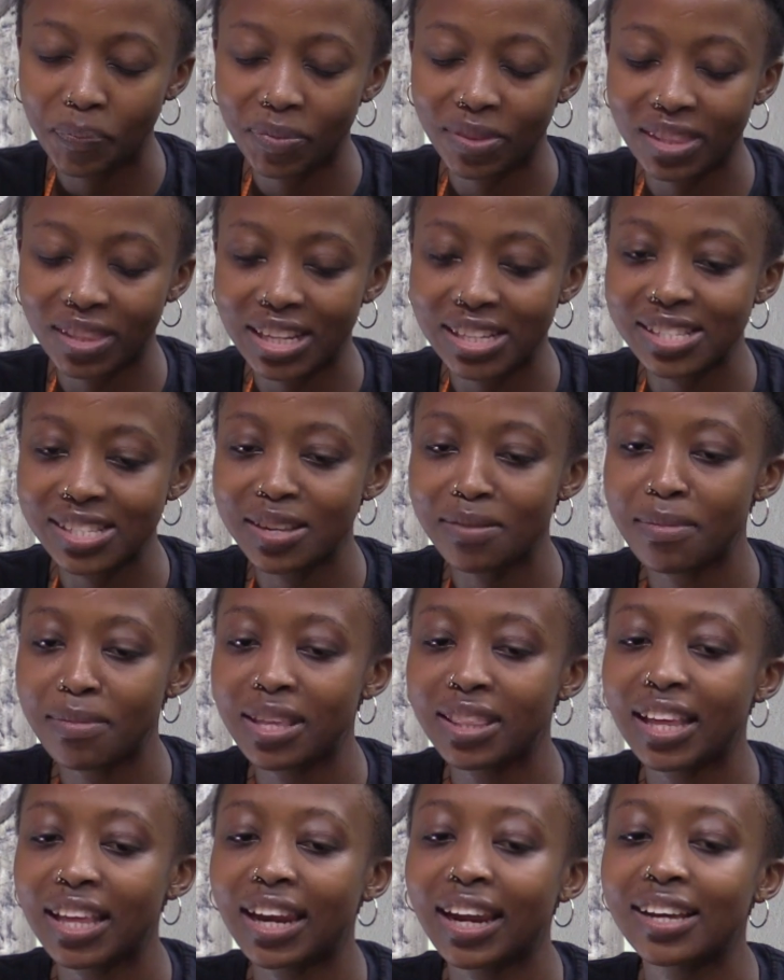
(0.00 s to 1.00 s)
doesn't
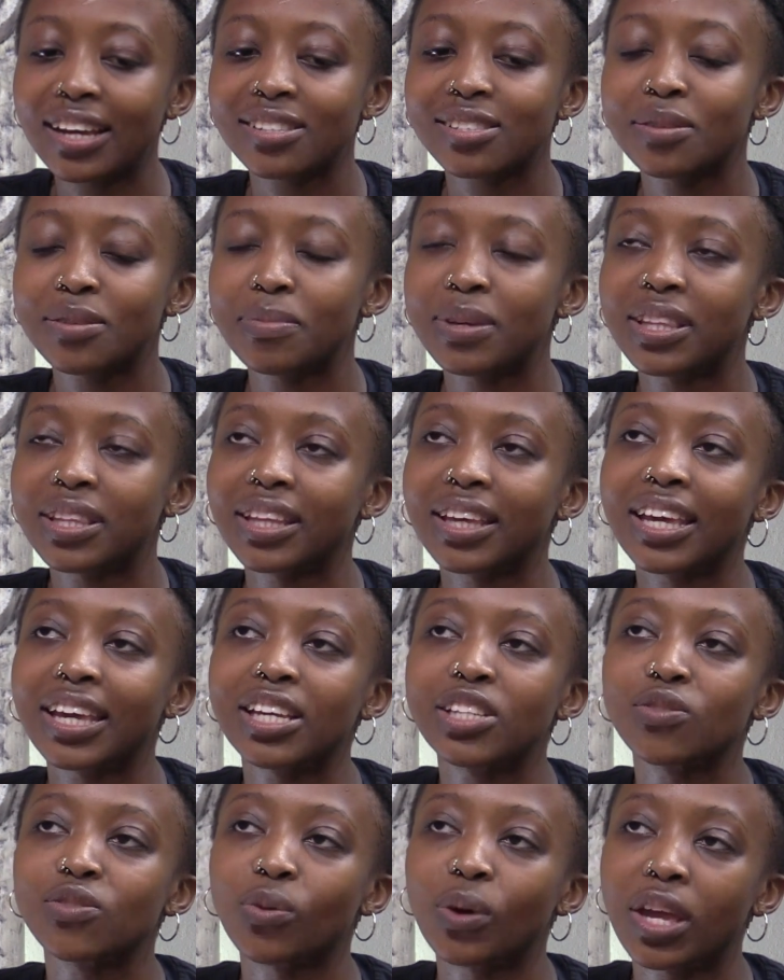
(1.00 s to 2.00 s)
mean that has to be the
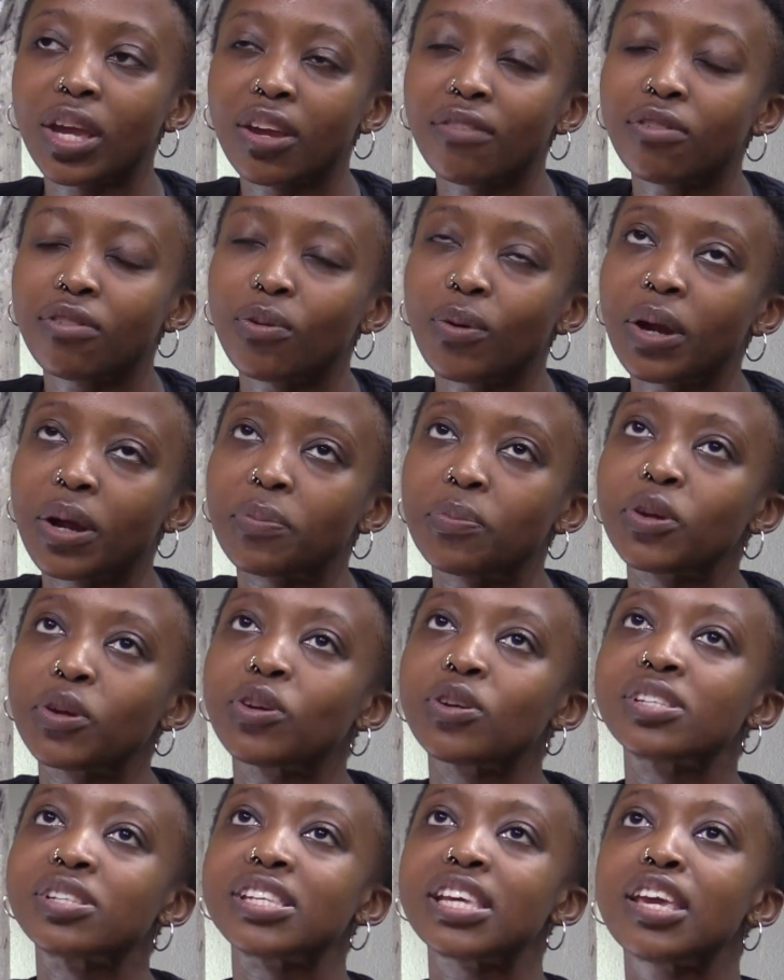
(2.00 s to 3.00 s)
case for everyone.
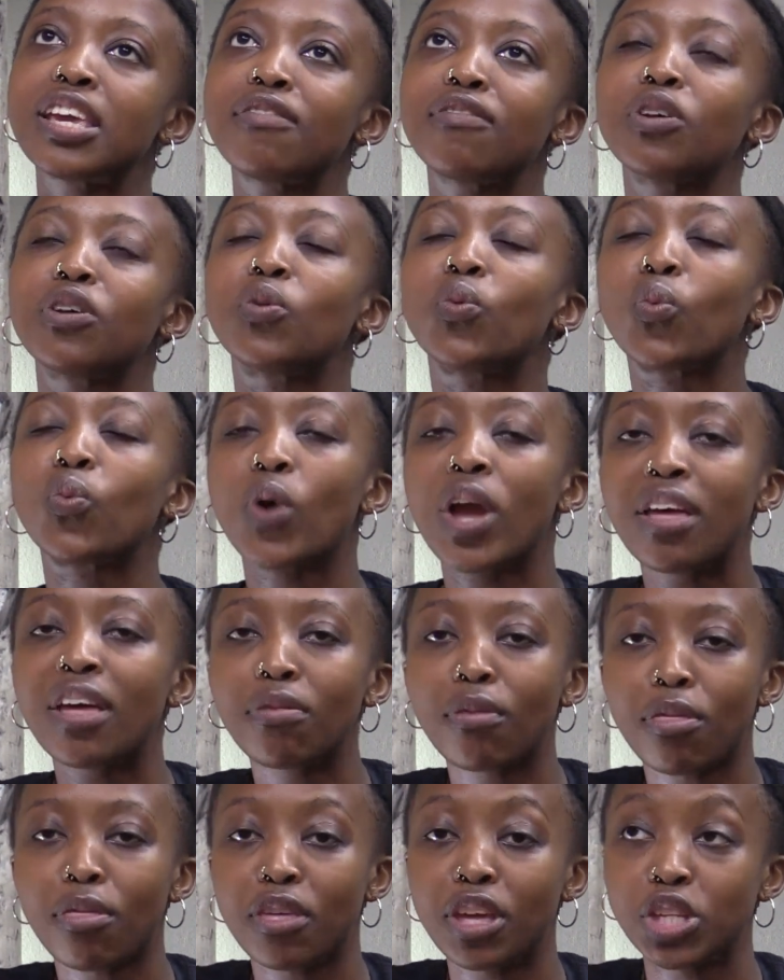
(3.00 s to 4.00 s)
Because even when
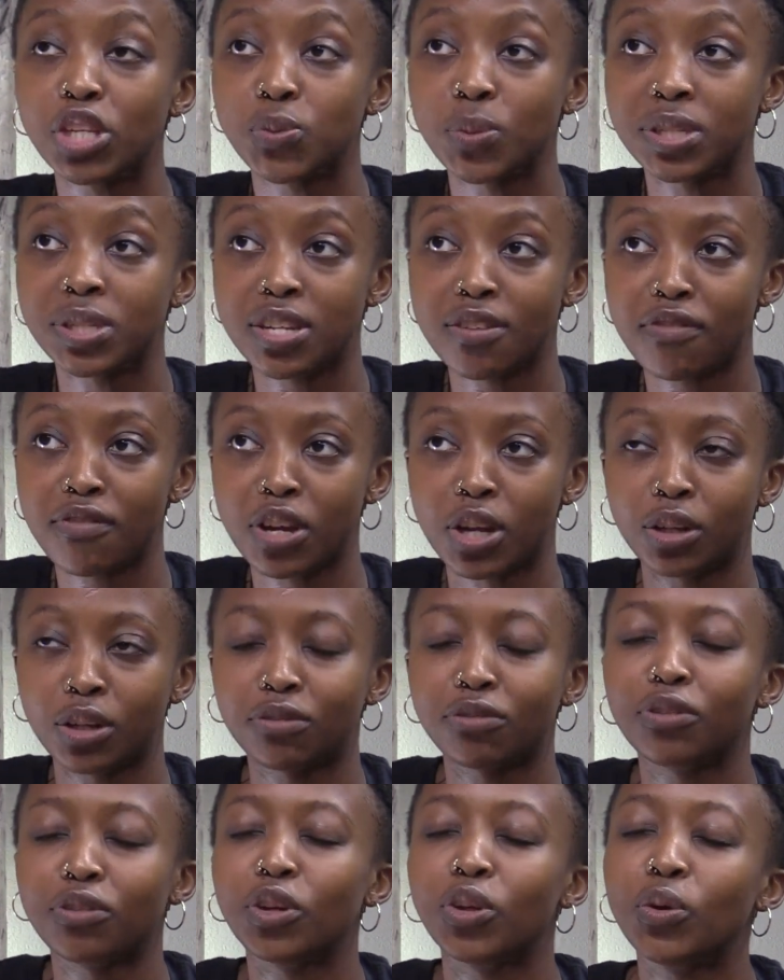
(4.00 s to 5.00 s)
things were difficult
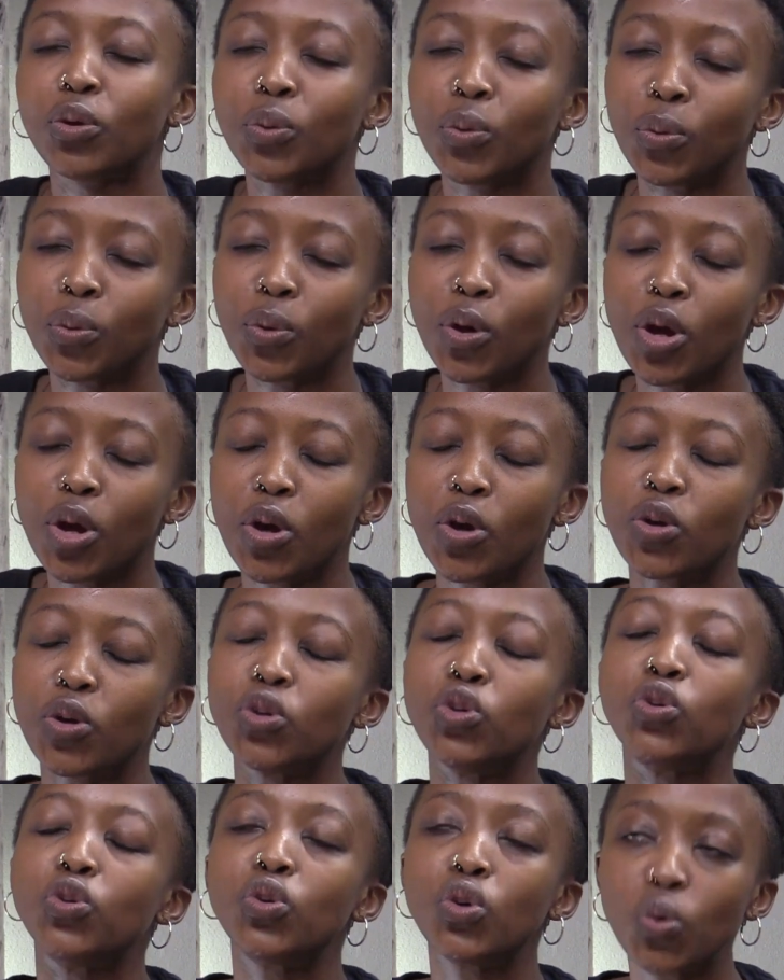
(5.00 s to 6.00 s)
for you,
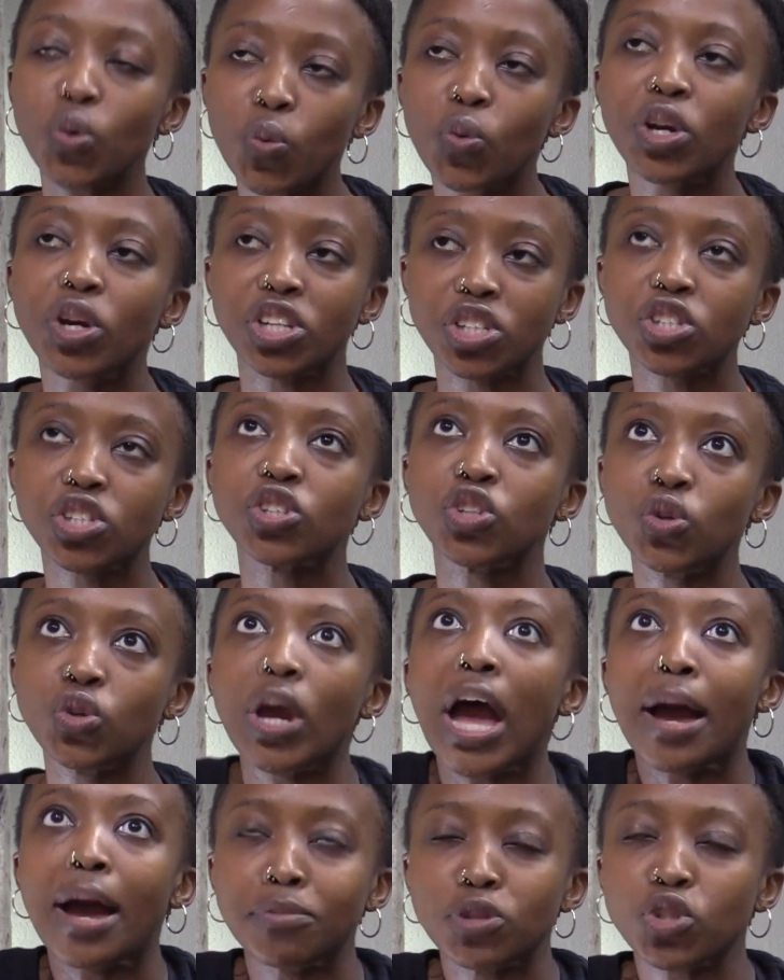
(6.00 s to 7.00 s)

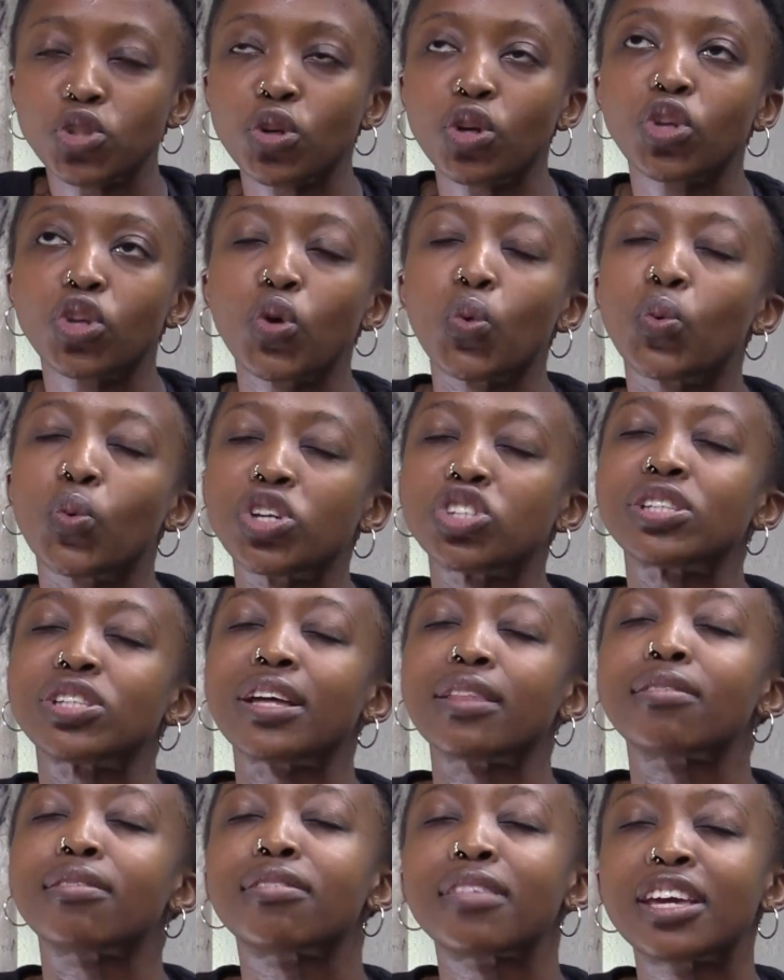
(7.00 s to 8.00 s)
I'm sure you wish
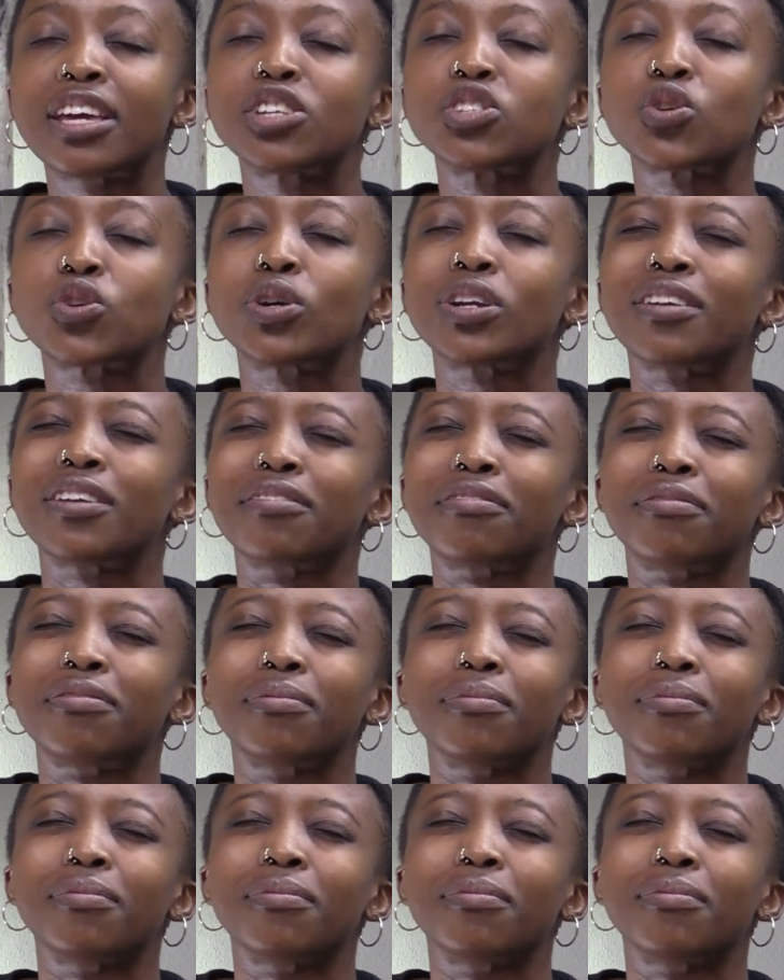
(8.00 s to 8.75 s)
that things could have